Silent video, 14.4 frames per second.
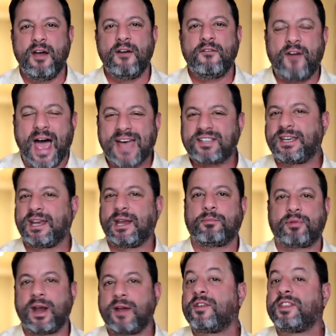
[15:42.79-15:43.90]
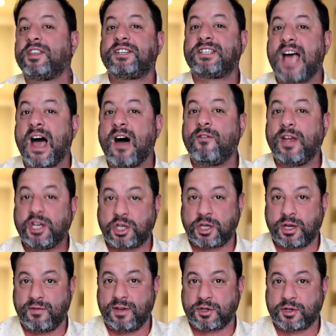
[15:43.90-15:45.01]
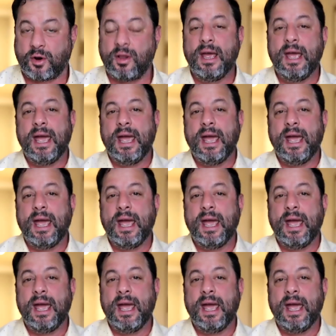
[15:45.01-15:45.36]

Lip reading: fasting and praying for the salvation of Israel.